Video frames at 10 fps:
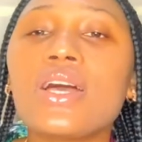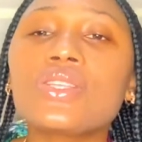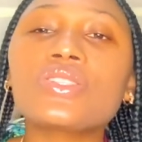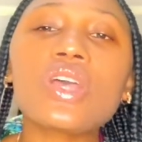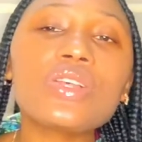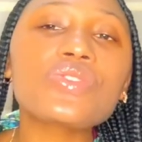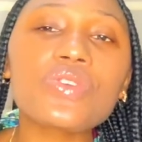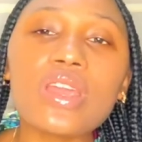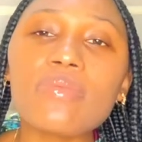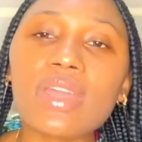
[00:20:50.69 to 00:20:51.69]

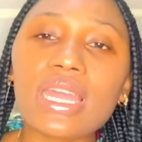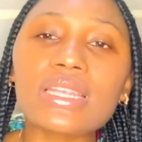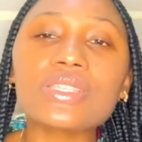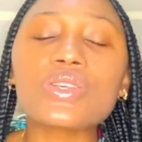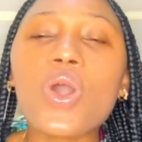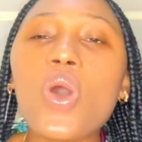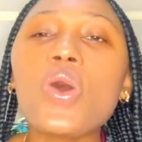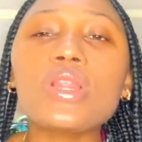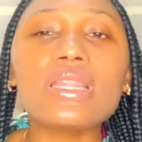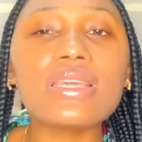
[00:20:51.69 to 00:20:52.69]
sunscreen, it is
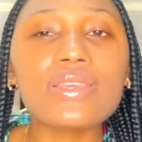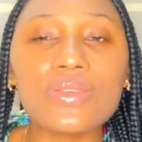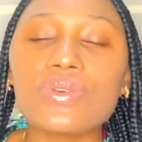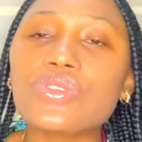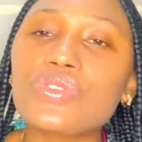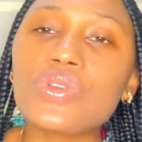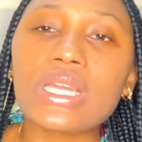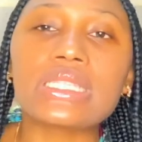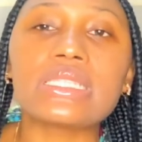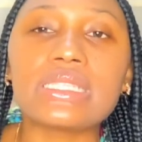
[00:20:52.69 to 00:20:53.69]
only used
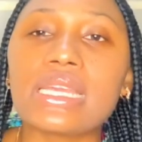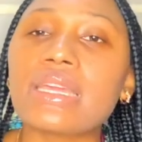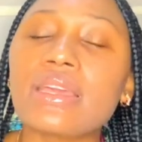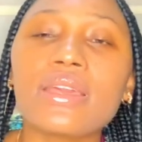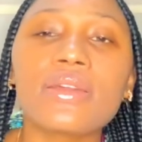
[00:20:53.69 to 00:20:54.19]
during the day.